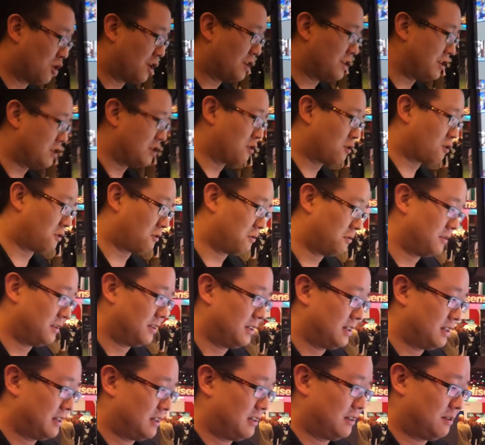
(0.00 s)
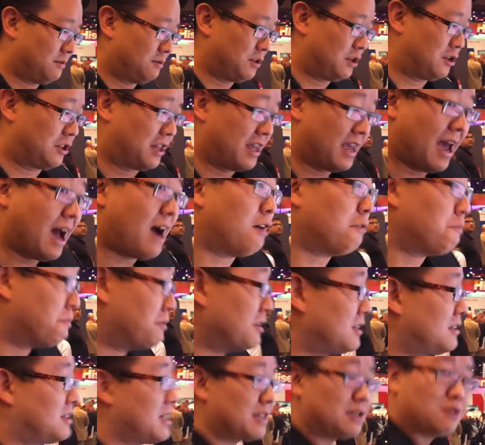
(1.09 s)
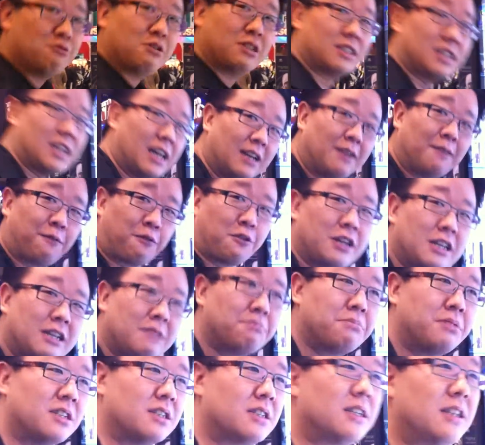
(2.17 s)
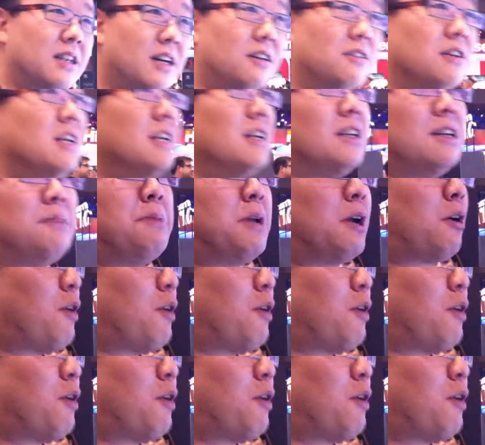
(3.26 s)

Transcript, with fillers: what you're the output that you intend for input. You know, it'd